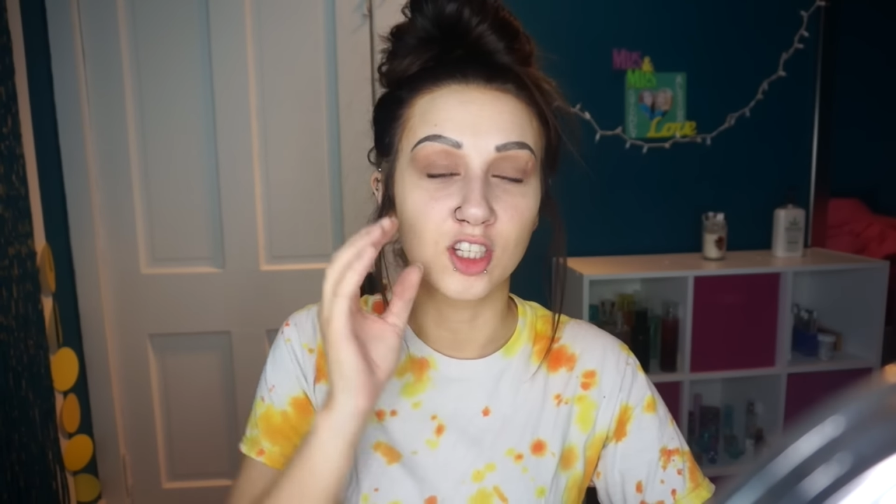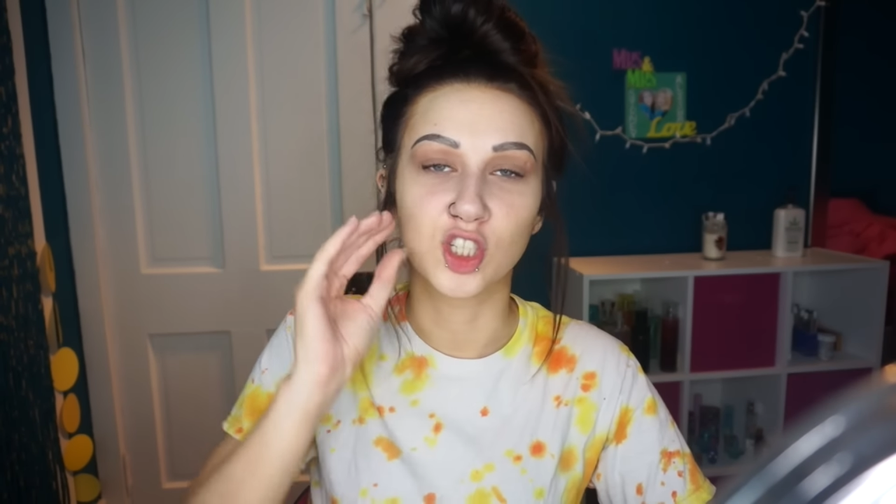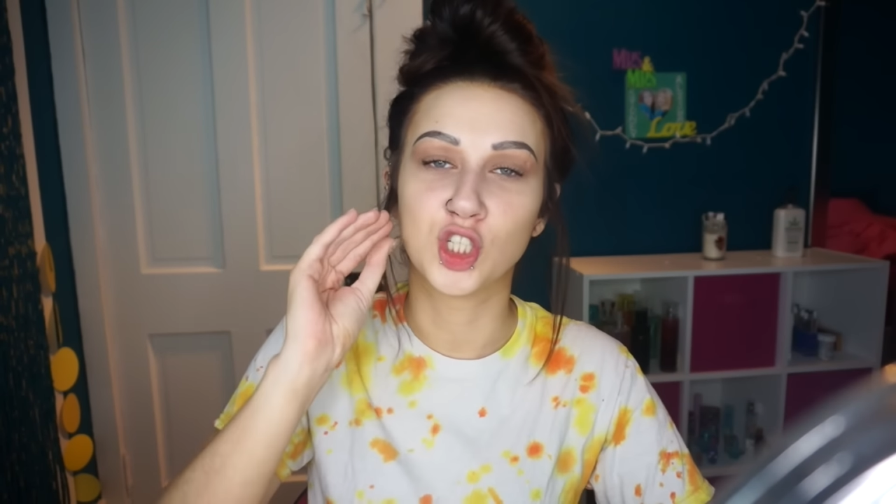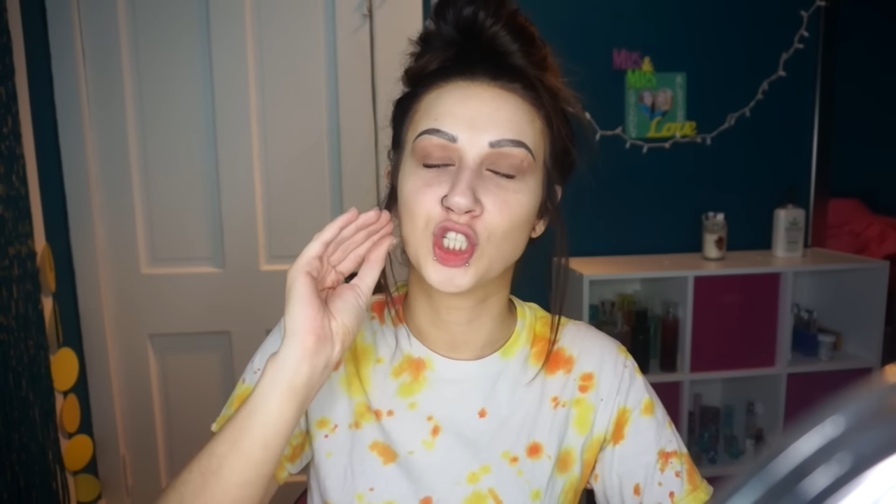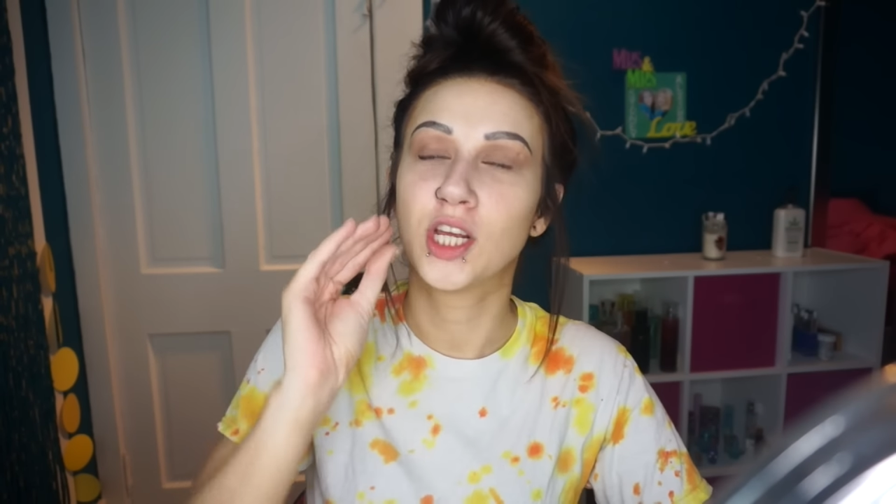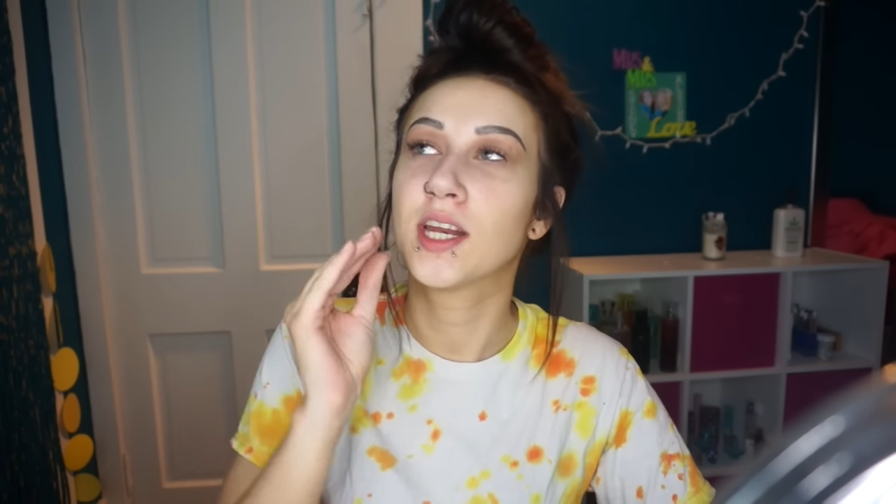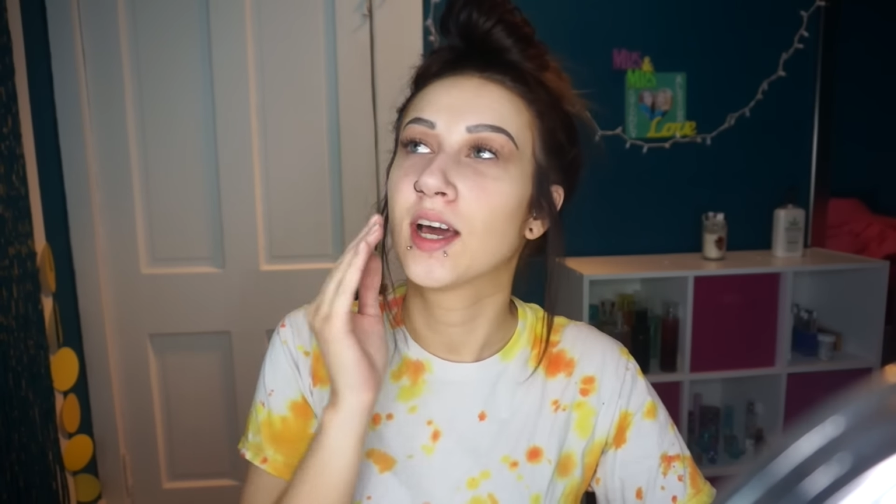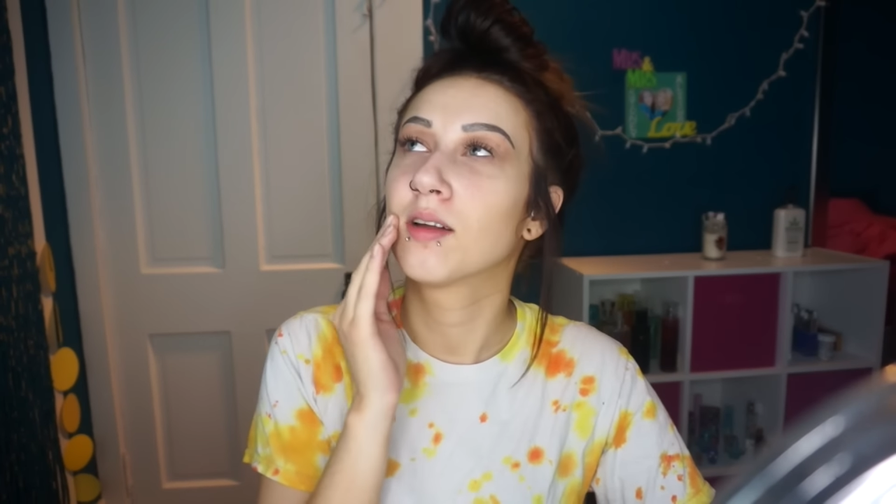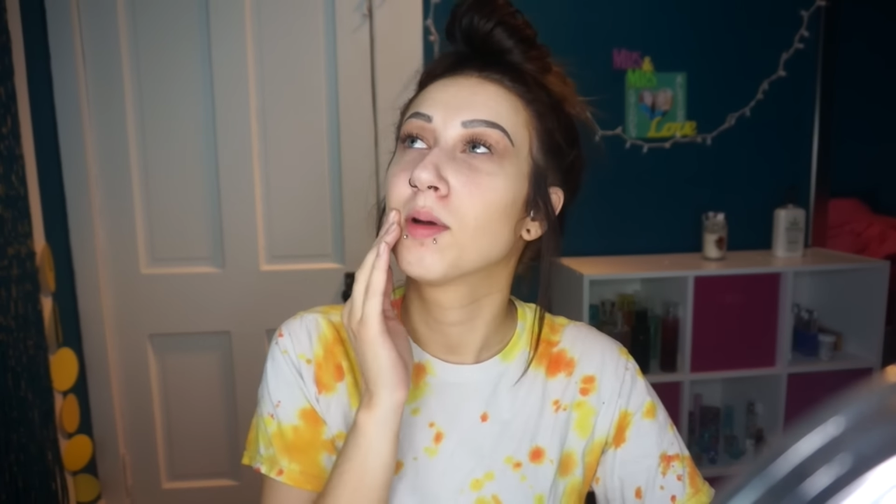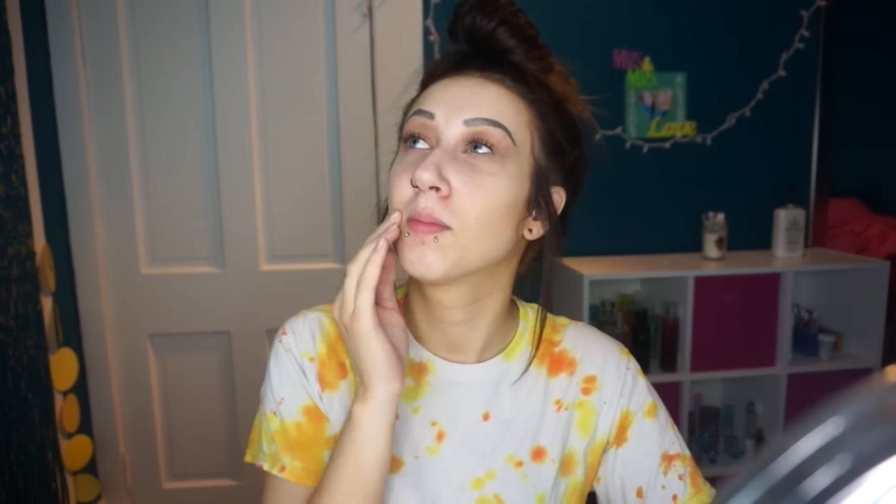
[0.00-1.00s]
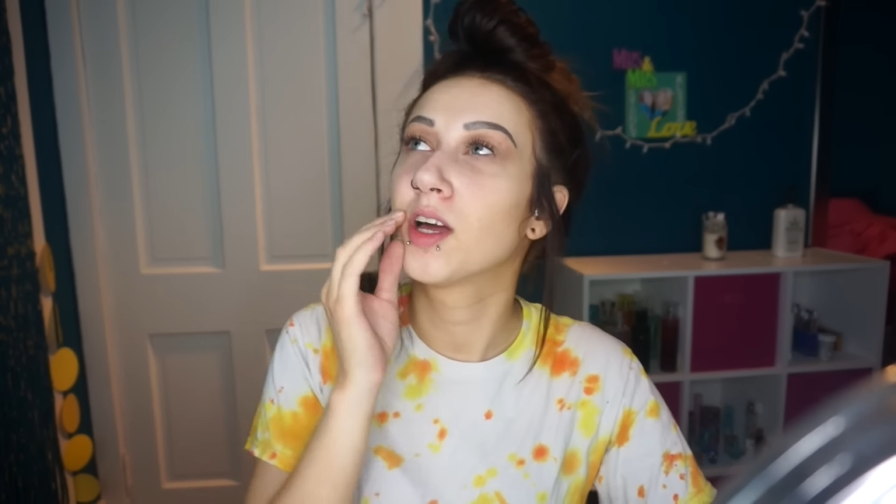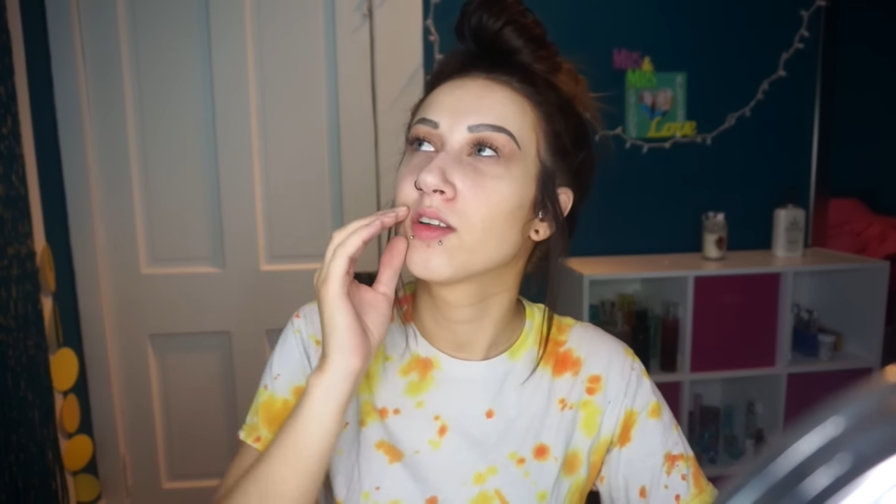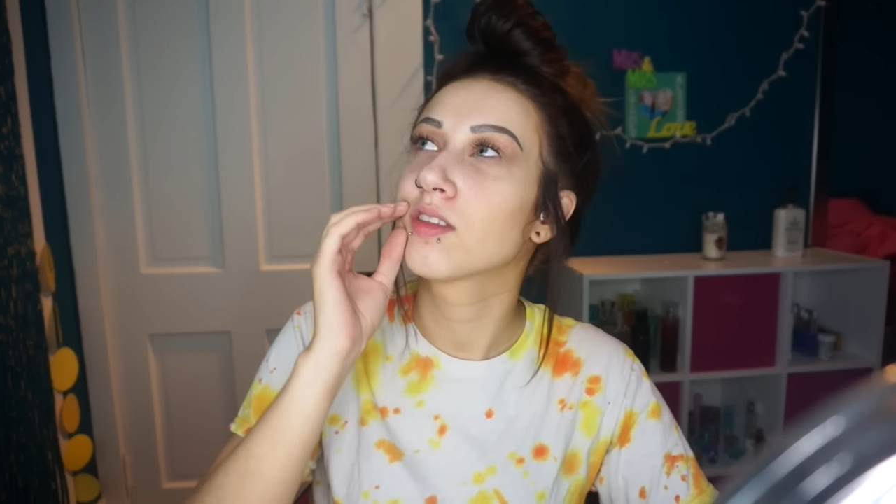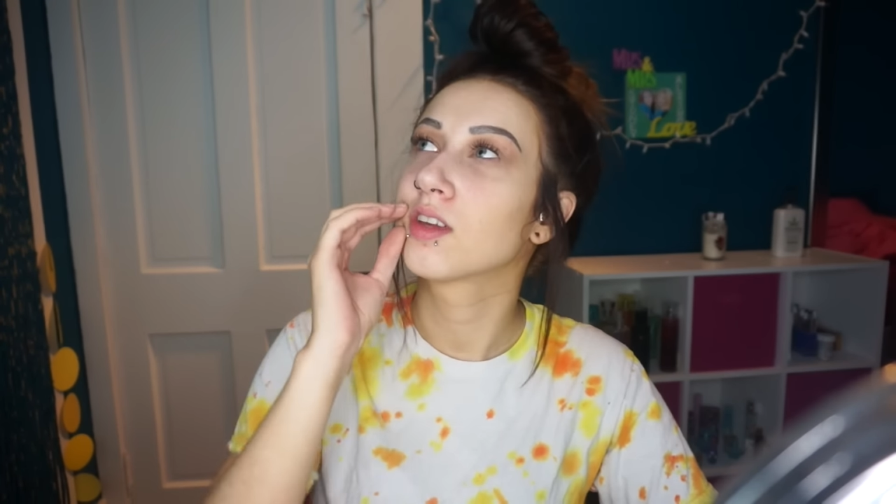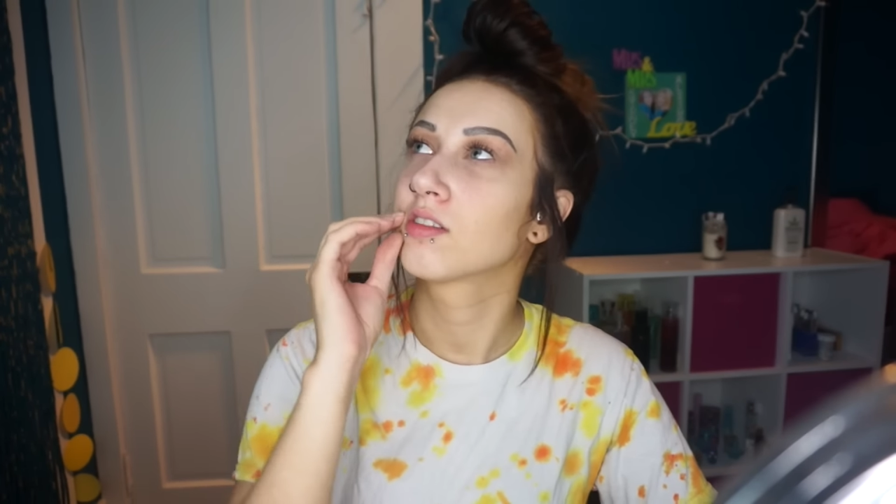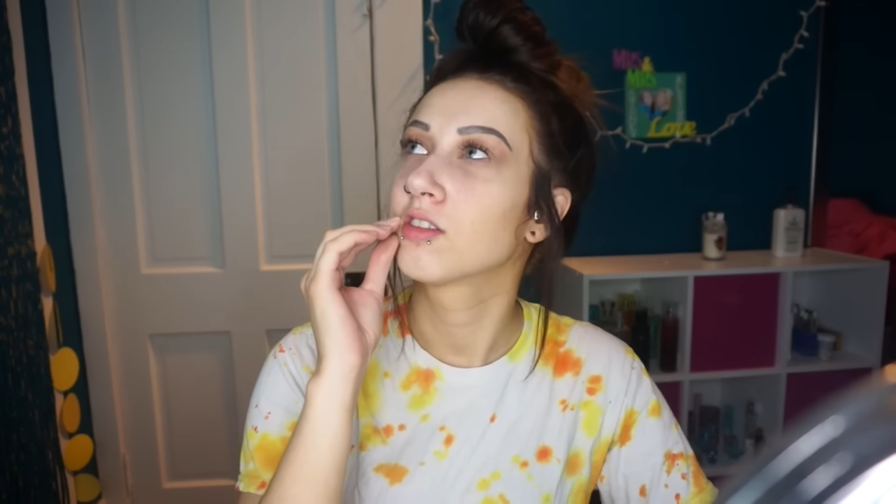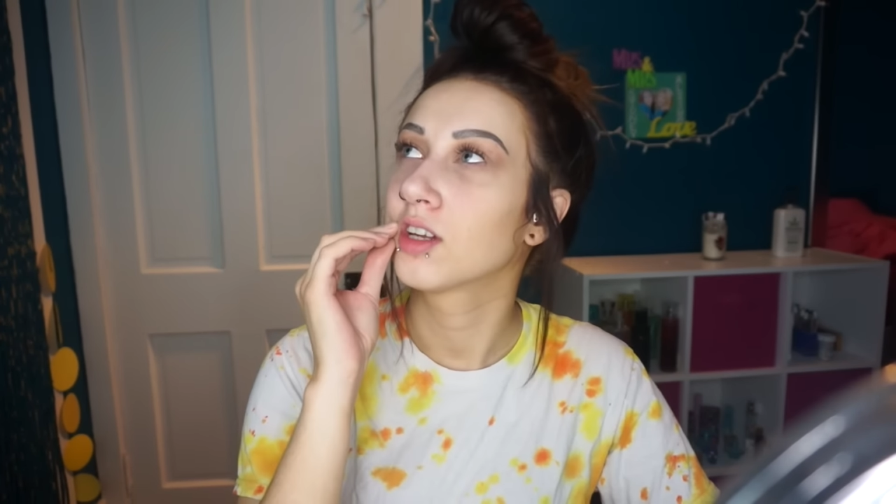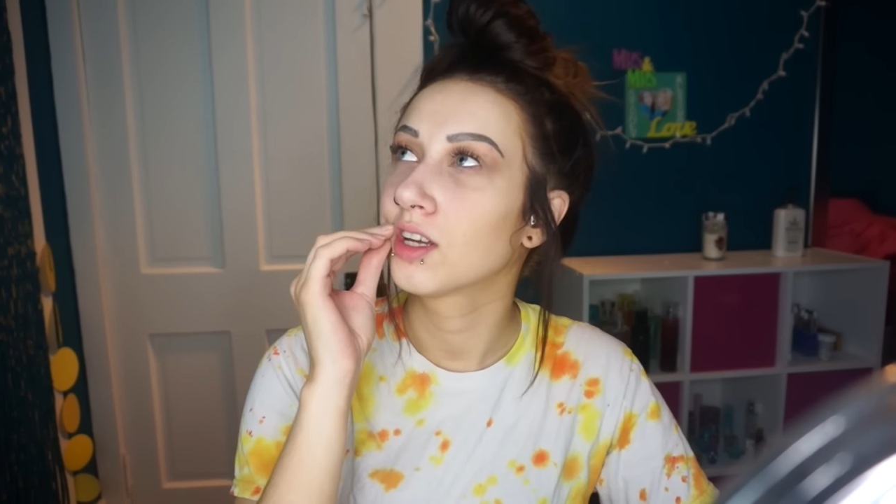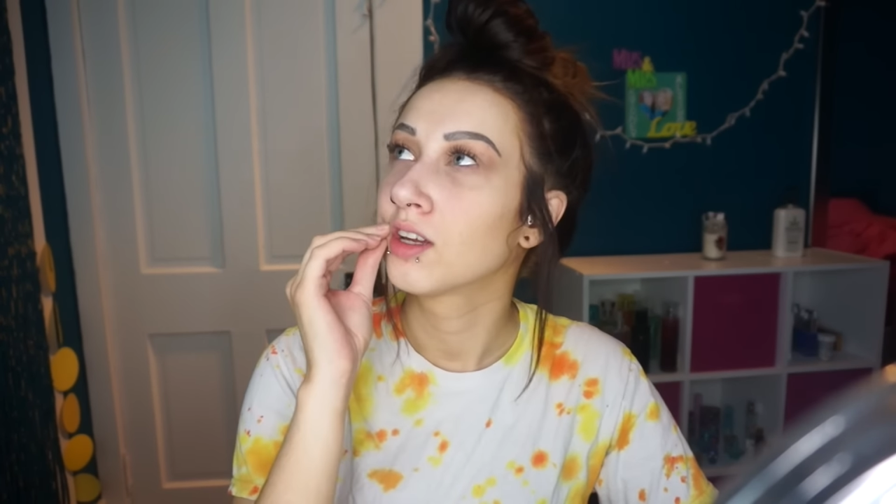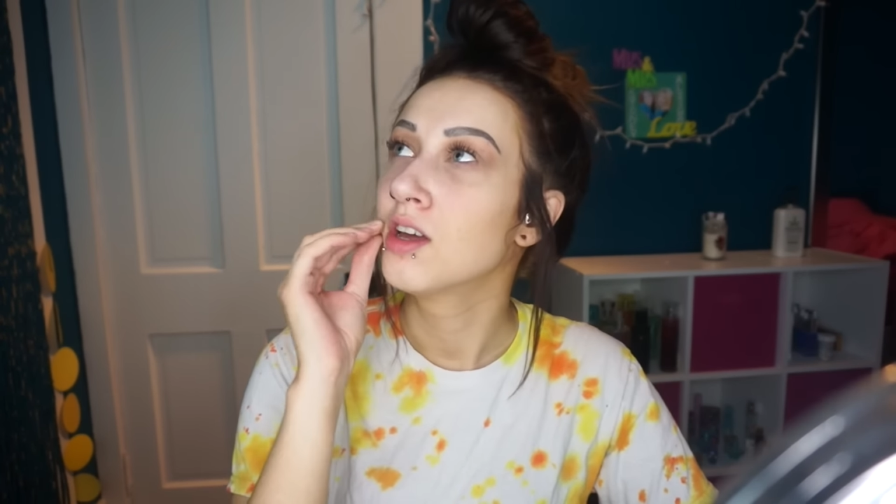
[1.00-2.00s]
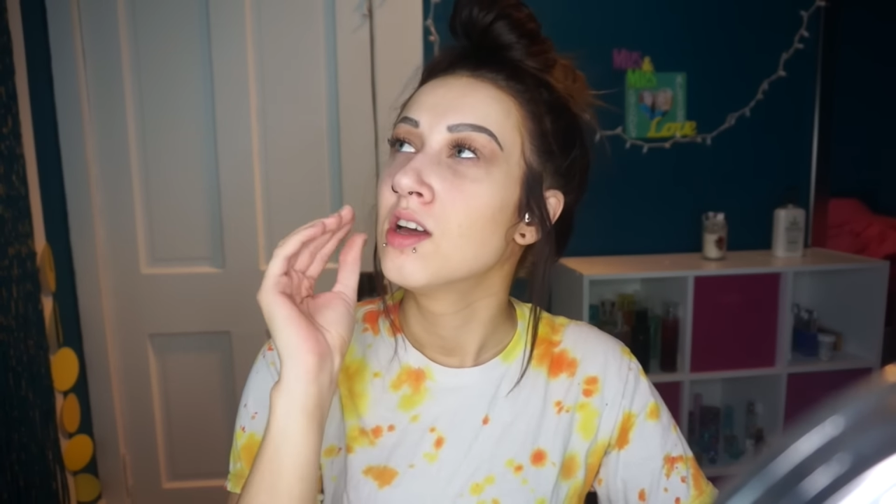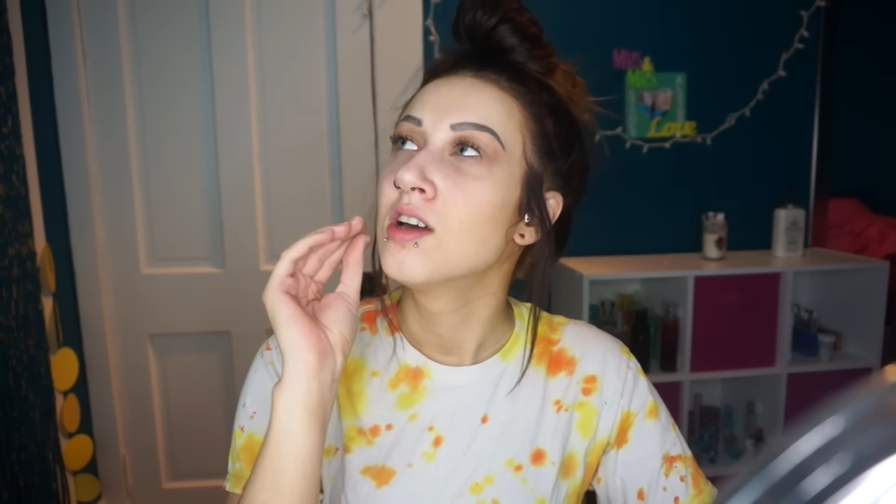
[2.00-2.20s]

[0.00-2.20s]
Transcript: the shit out of my mouth yesterday